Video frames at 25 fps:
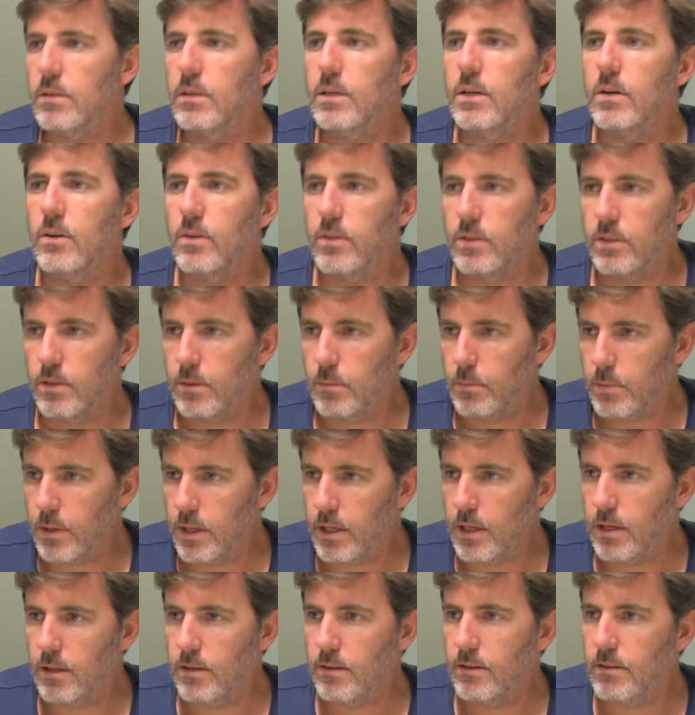The idea
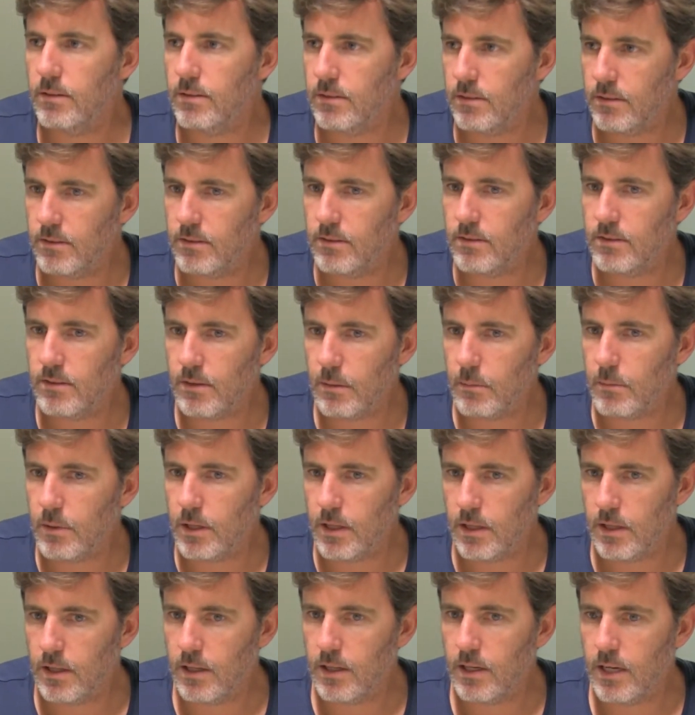being this is
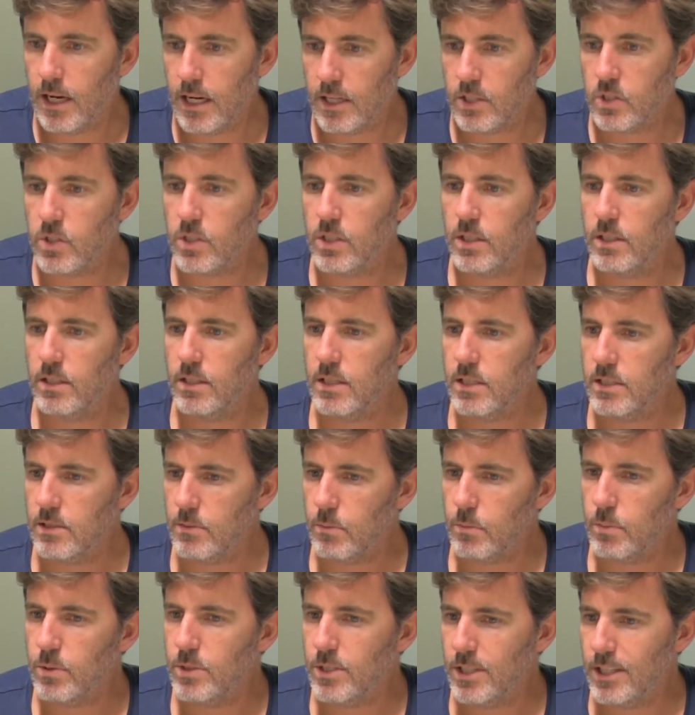something that actually there's a
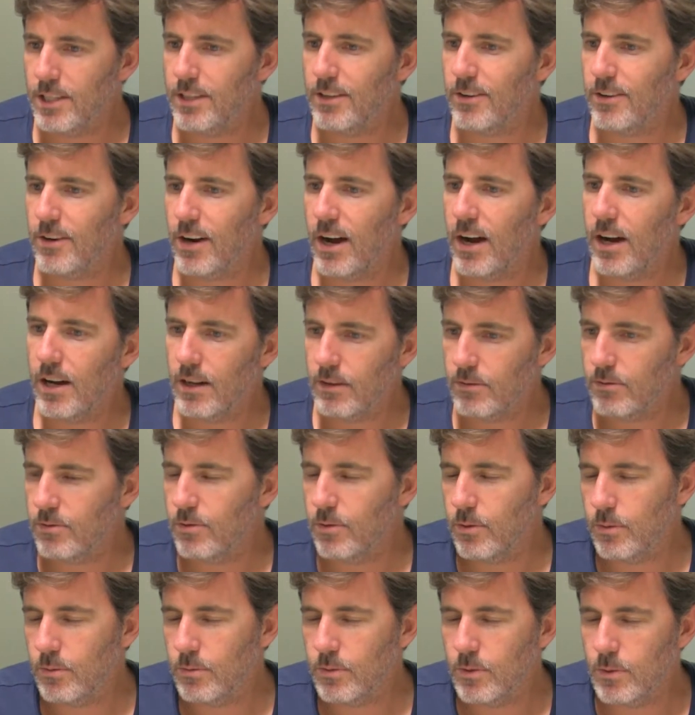particular art
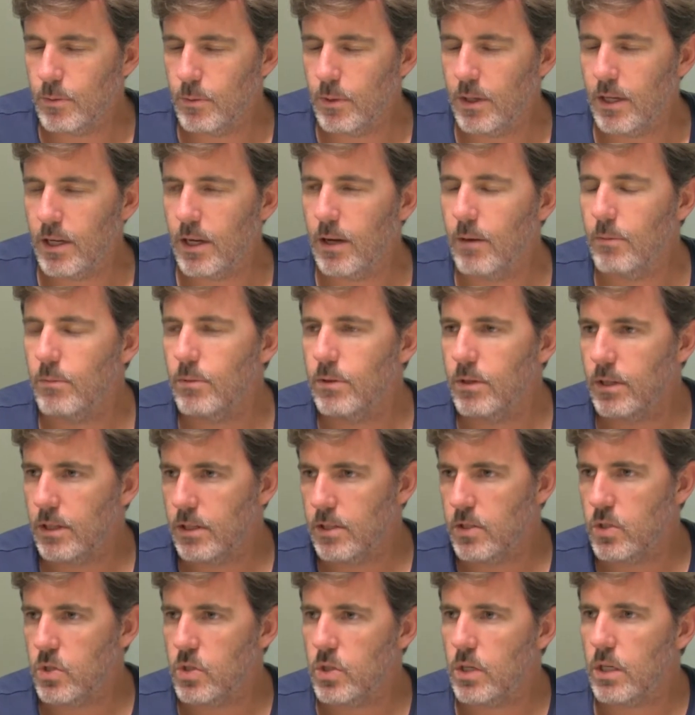form to being able to
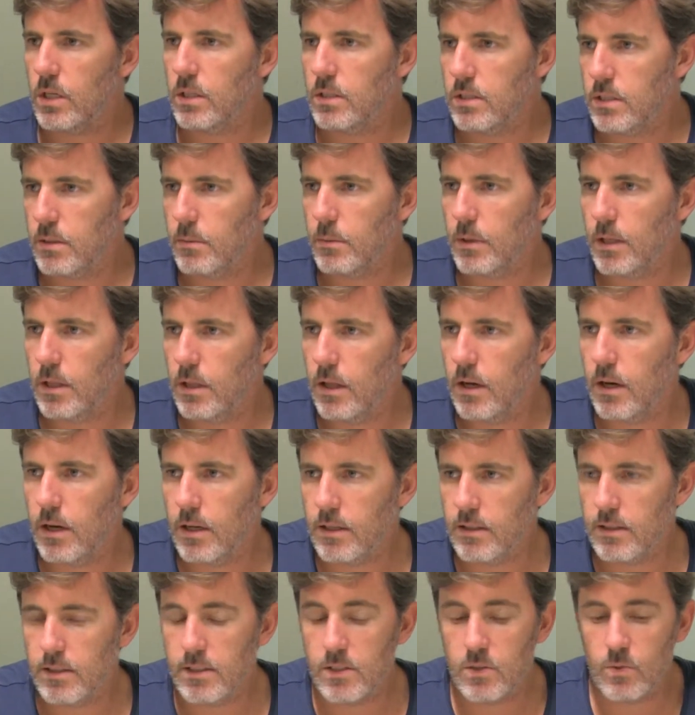construct something
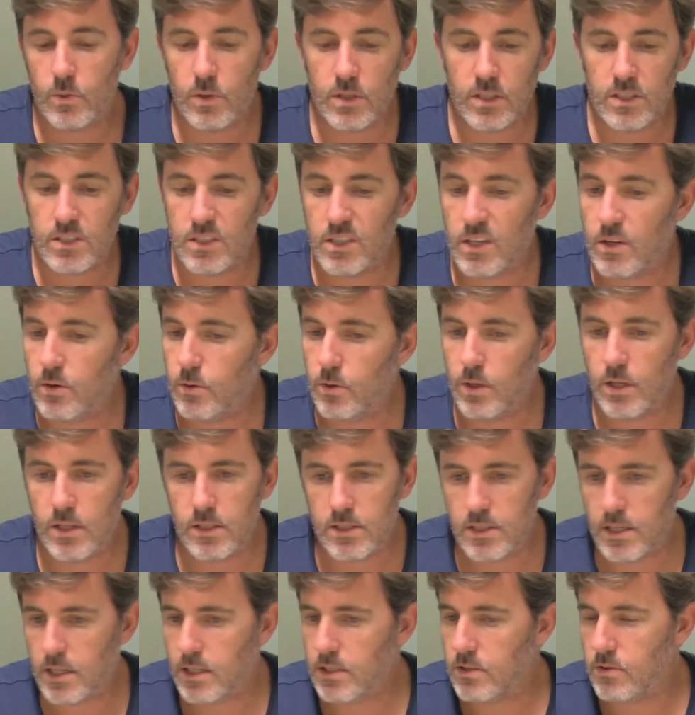like this where there's no
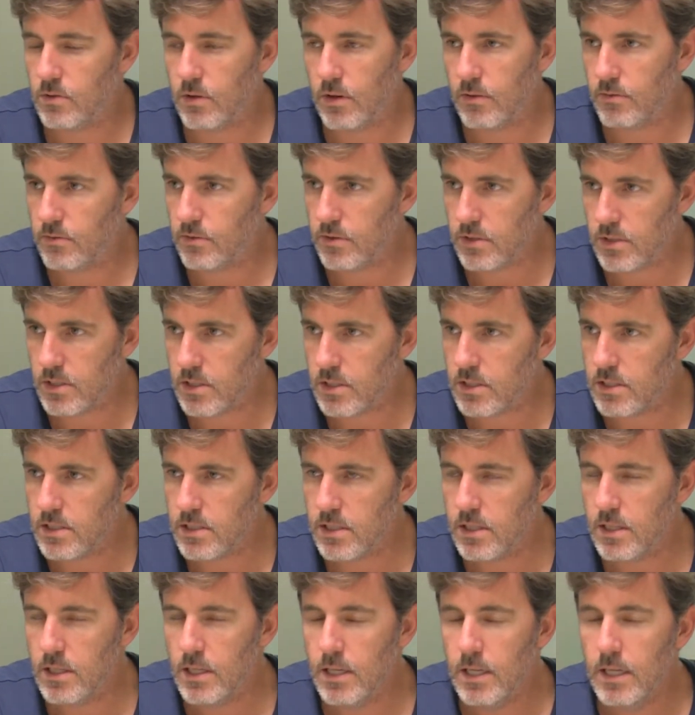in-text
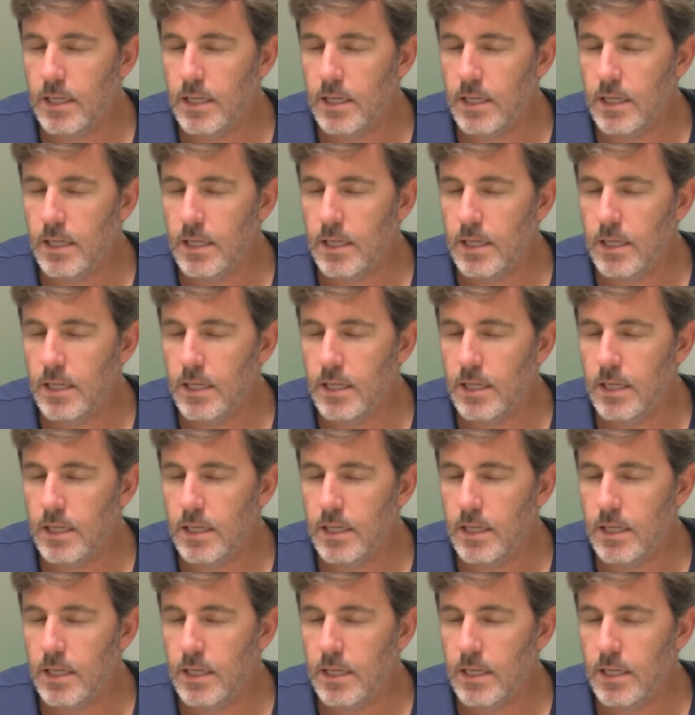references.